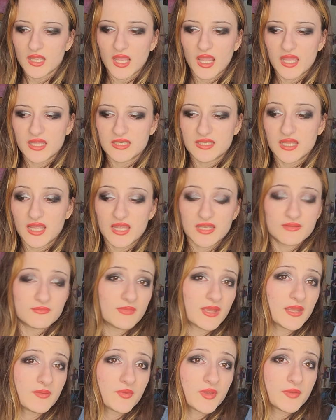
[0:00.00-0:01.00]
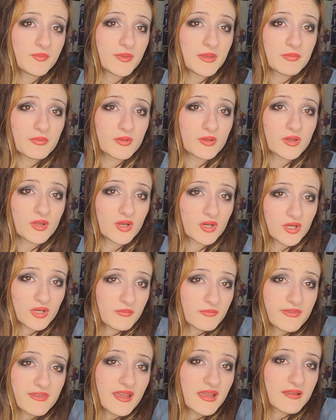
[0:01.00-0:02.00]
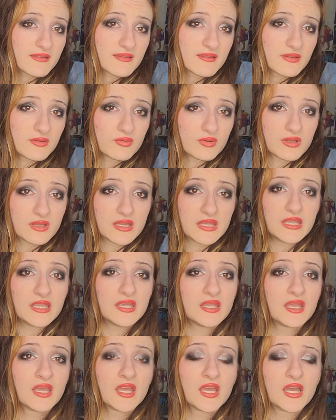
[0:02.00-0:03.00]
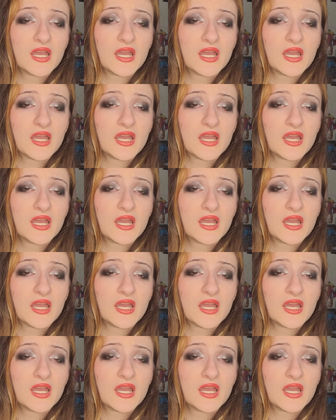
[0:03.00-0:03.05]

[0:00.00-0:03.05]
And maybe people are upset secretly.